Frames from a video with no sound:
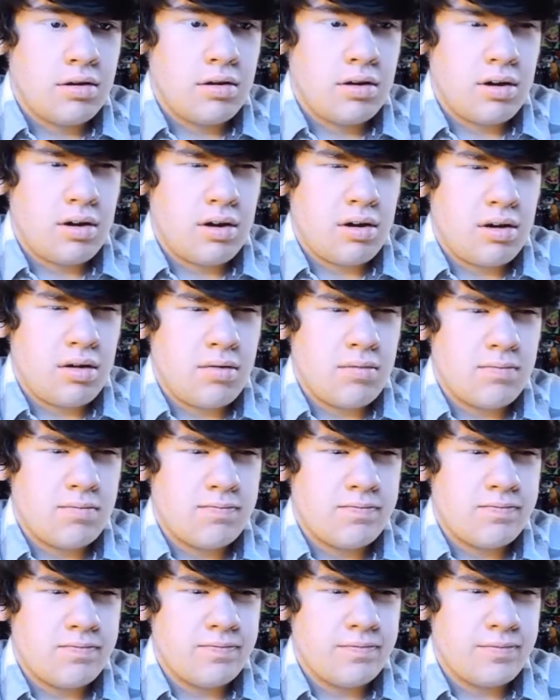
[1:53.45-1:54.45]

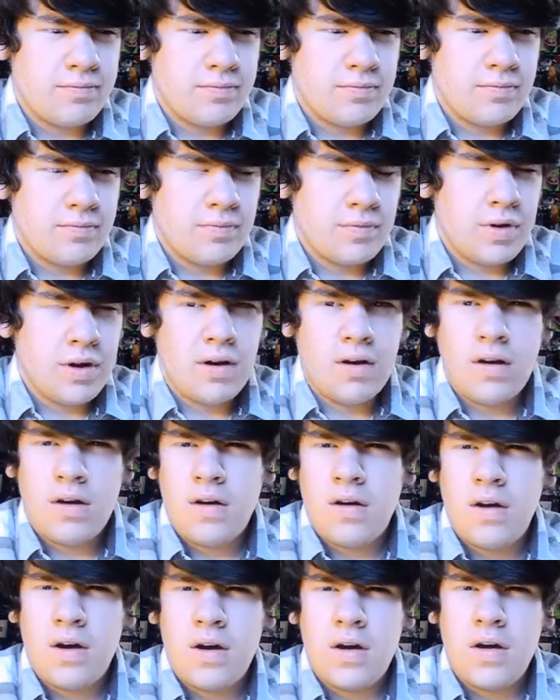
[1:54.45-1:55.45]
a
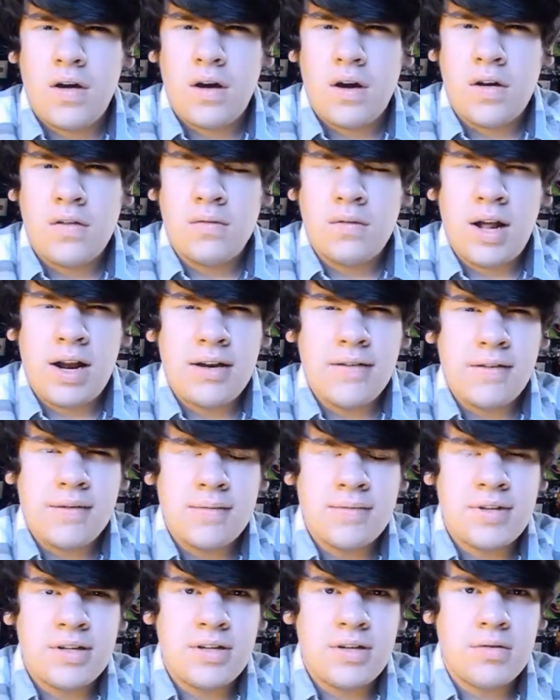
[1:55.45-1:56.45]
lot of
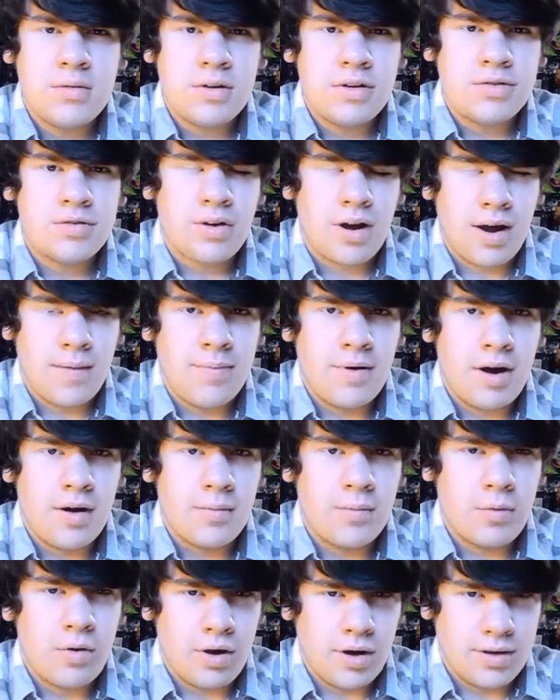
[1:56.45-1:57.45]
them didn't know what a
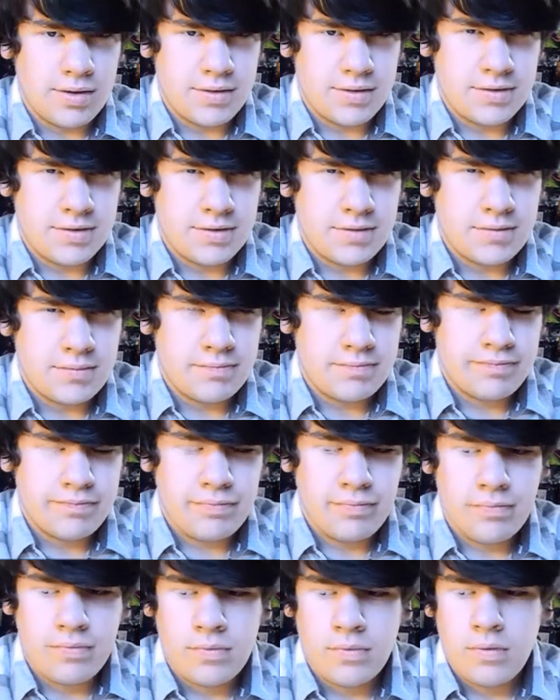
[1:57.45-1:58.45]
tripod was.
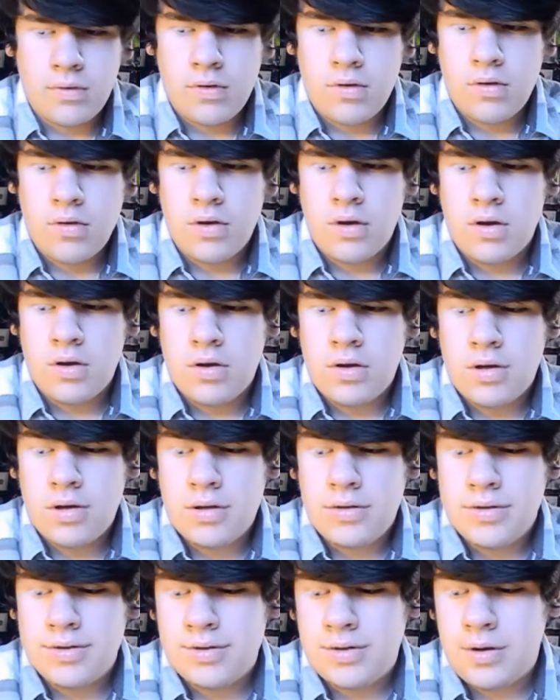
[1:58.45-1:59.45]

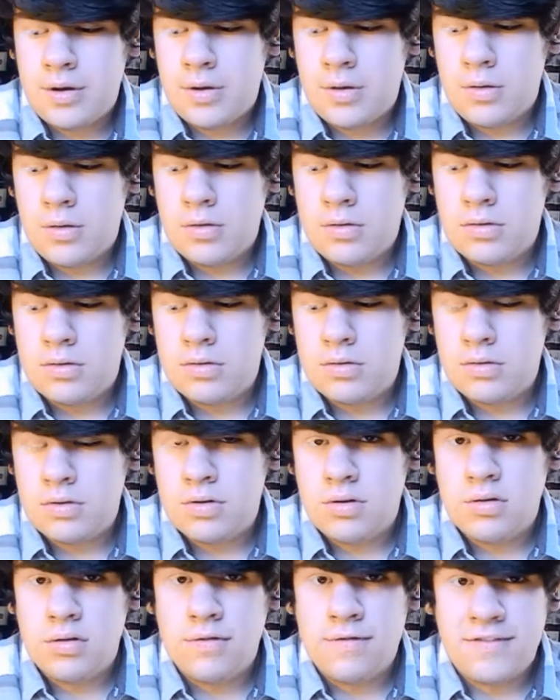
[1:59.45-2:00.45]
So,
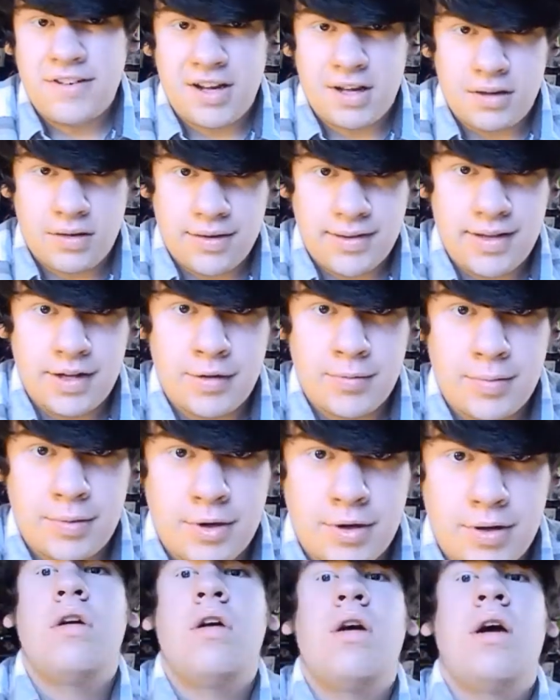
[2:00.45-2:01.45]
fail on their
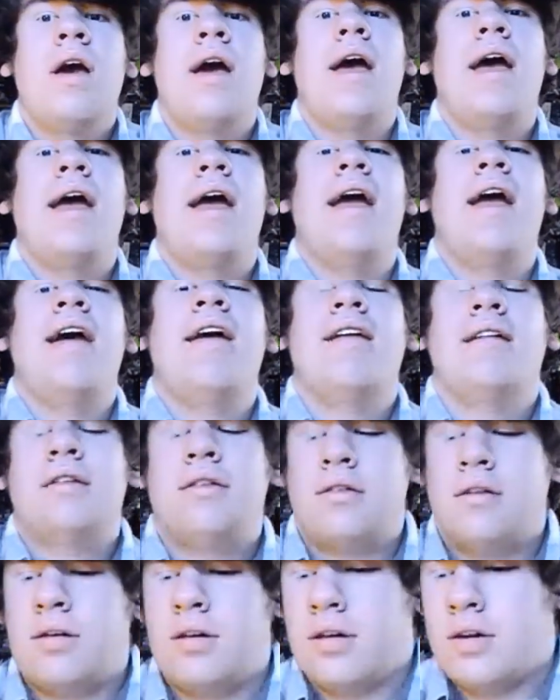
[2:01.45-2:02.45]
part. And,